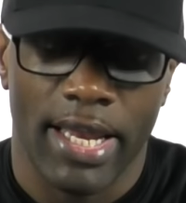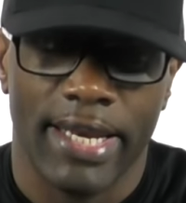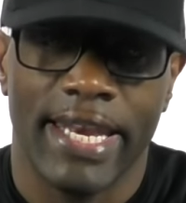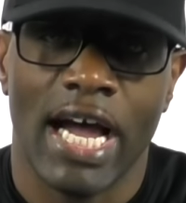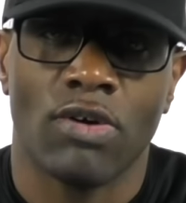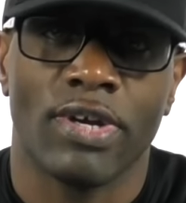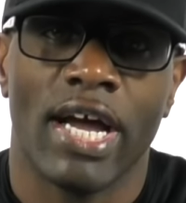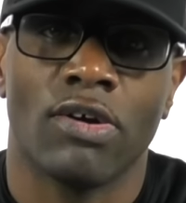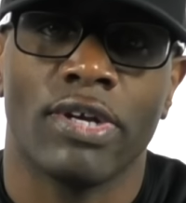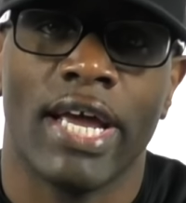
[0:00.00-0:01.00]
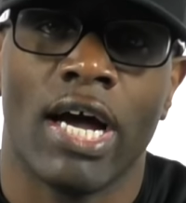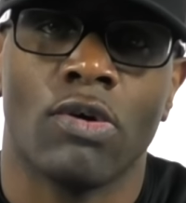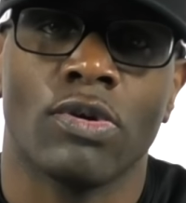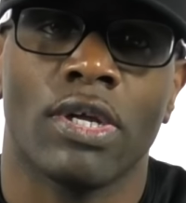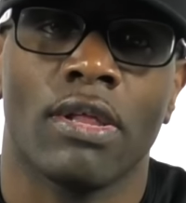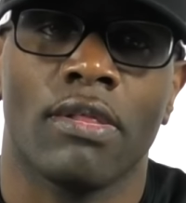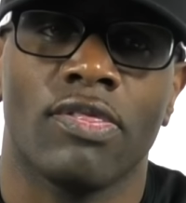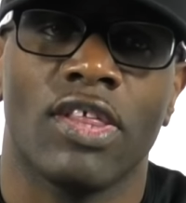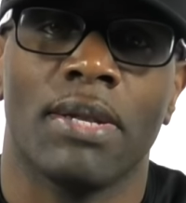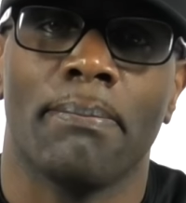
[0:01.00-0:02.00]
Down, down, down,
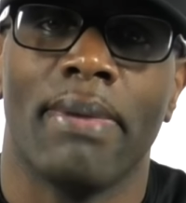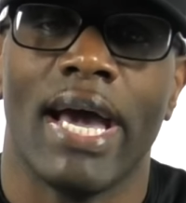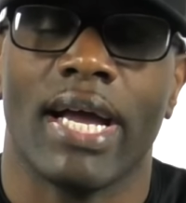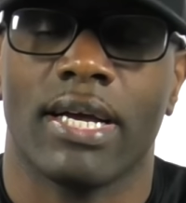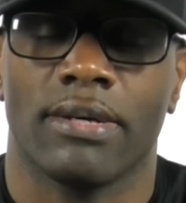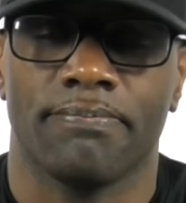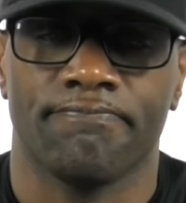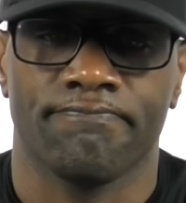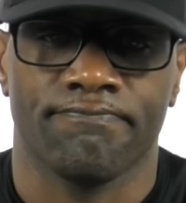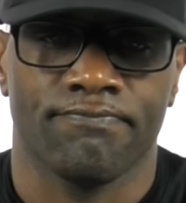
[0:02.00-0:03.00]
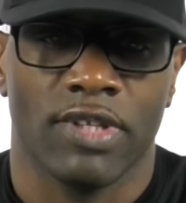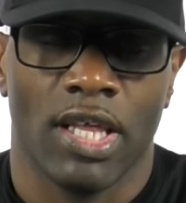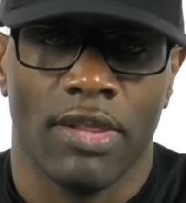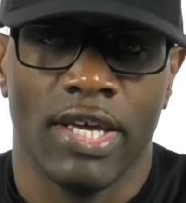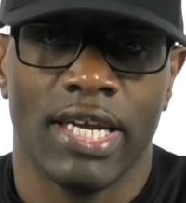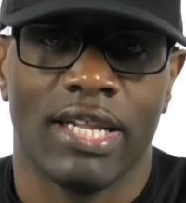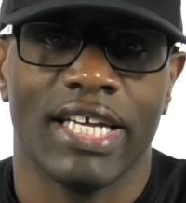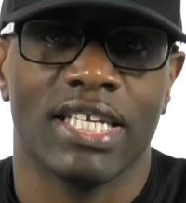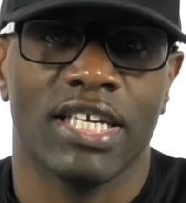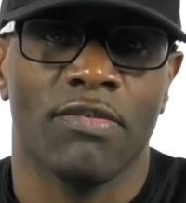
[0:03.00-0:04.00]
then back. Then I
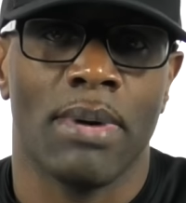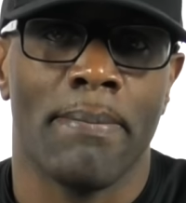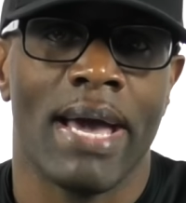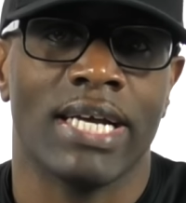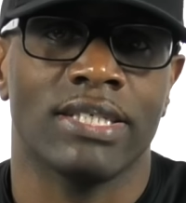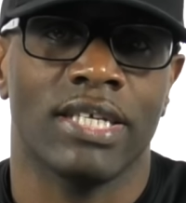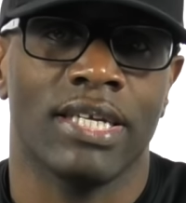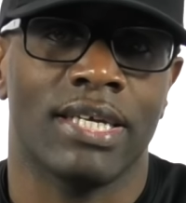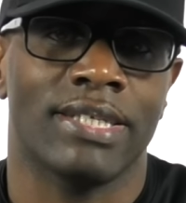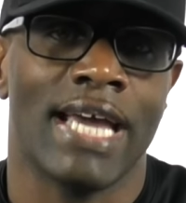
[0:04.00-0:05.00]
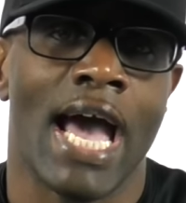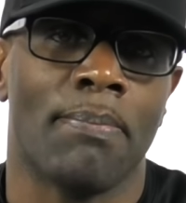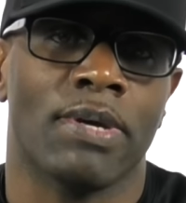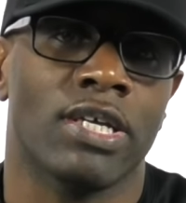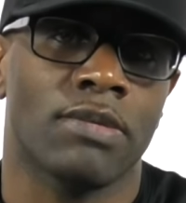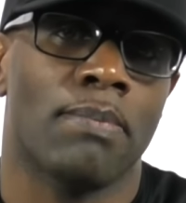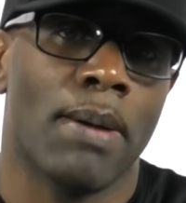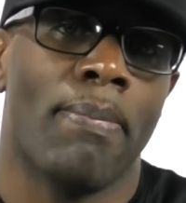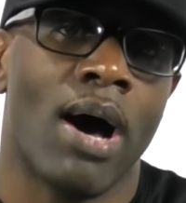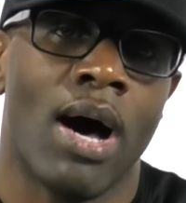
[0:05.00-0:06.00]
like to give my magazine a tap against my
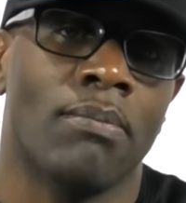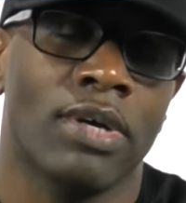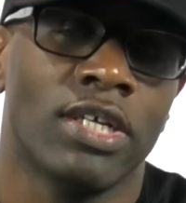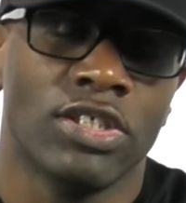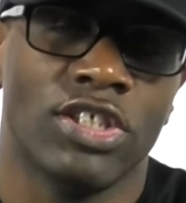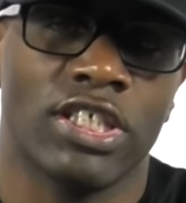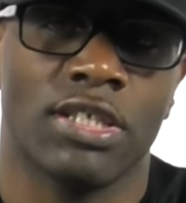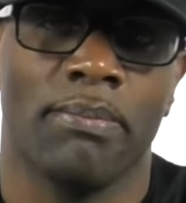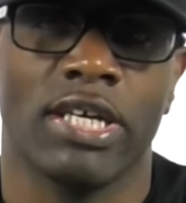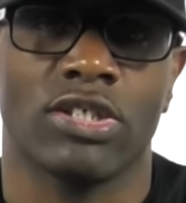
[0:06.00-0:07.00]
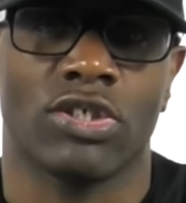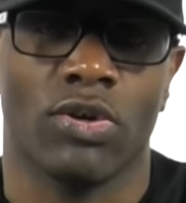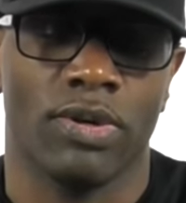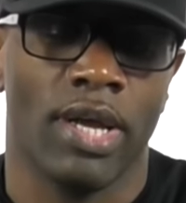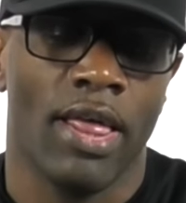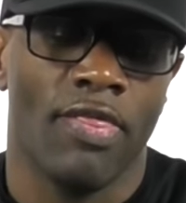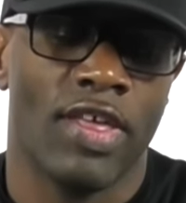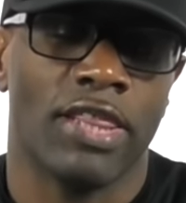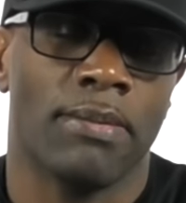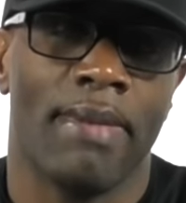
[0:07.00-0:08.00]
palm just to make certain
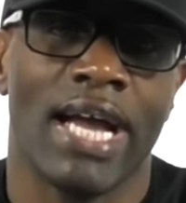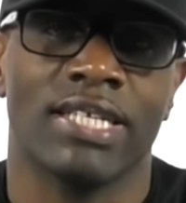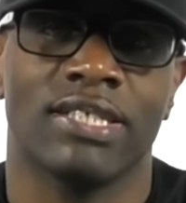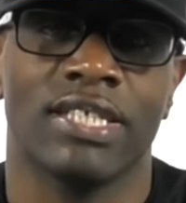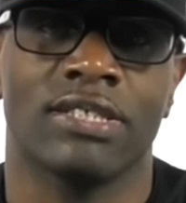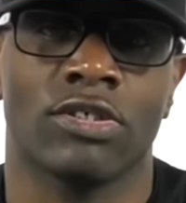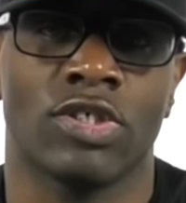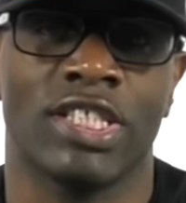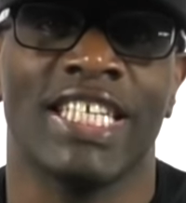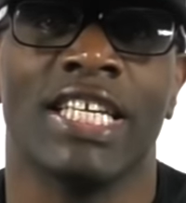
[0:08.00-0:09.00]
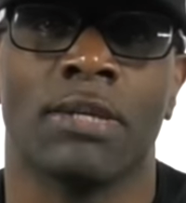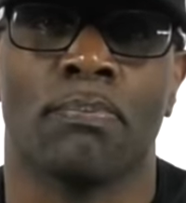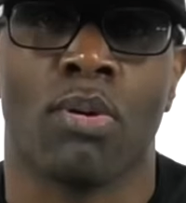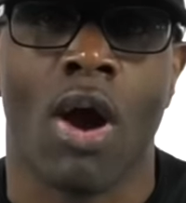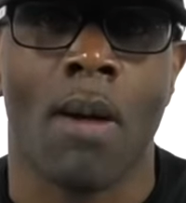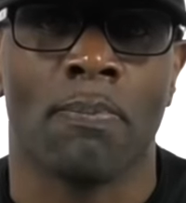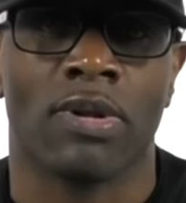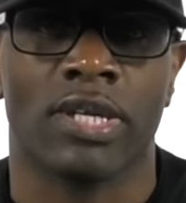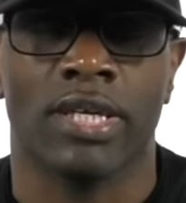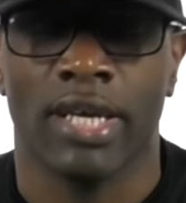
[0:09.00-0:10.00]
that the magazines are seated
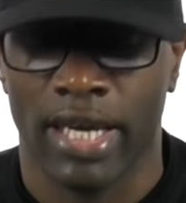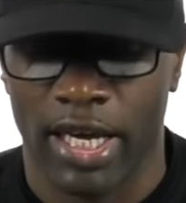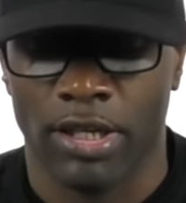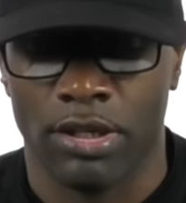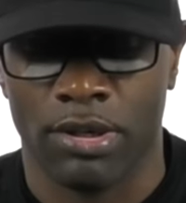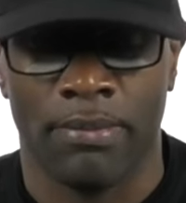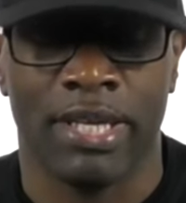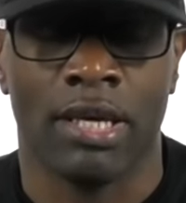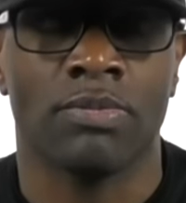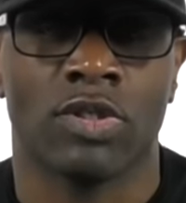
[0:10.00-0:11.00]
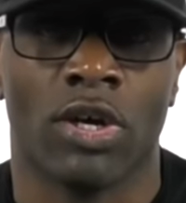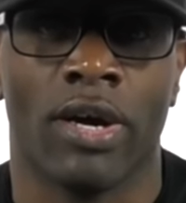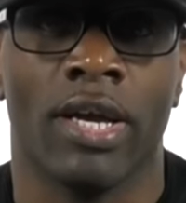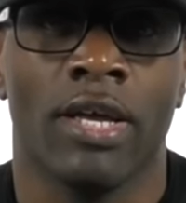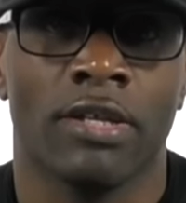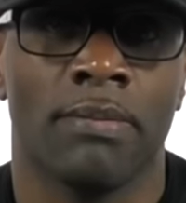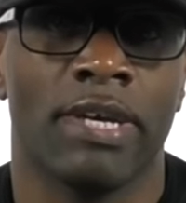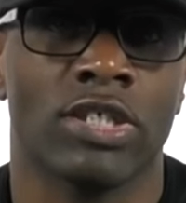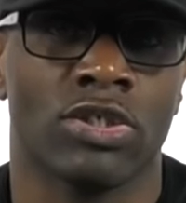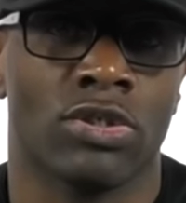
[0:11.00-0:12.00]
properly to
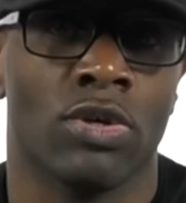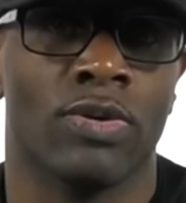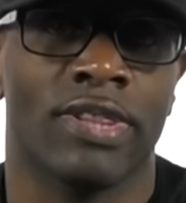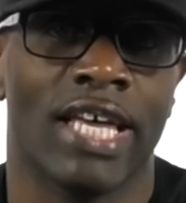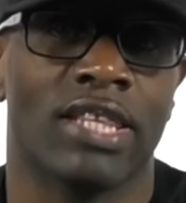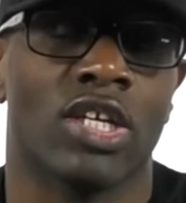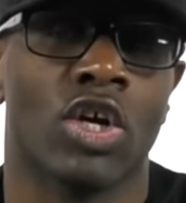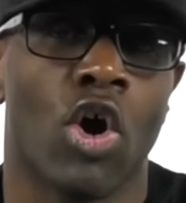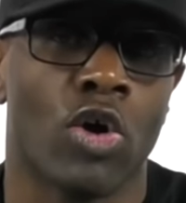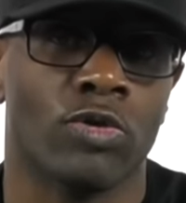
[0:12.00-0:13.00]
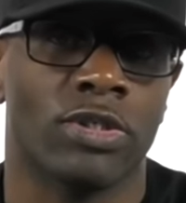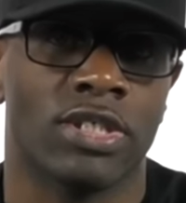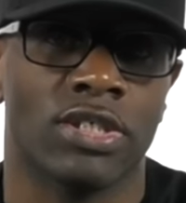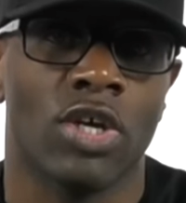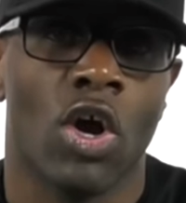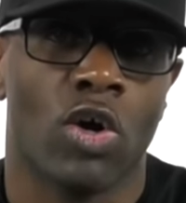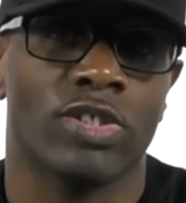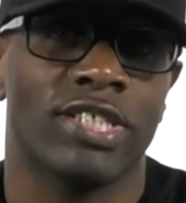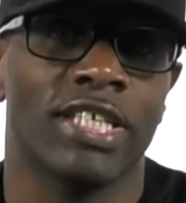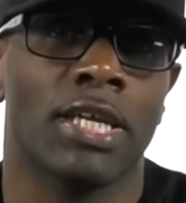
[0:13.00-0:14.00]
make certain that the cartridges are
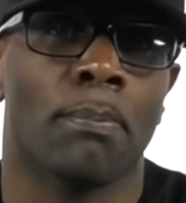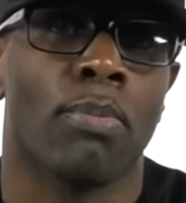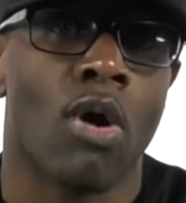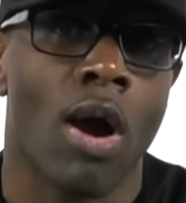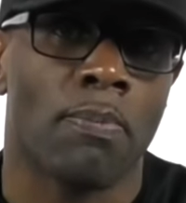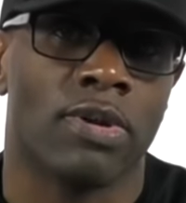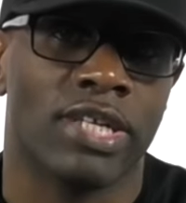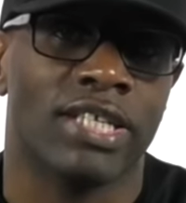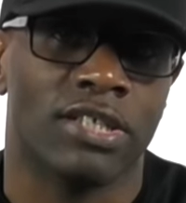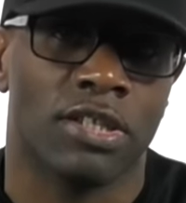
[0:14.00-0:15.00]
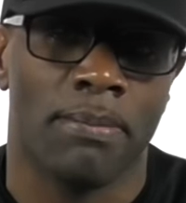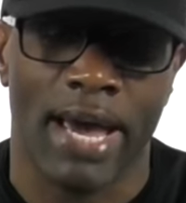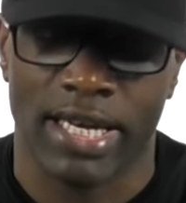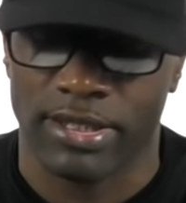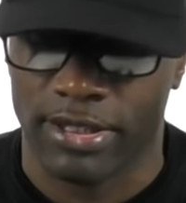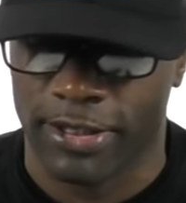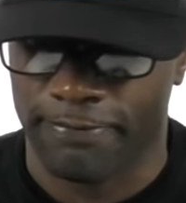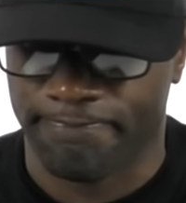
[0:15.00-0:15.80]
seated properly into the magazine.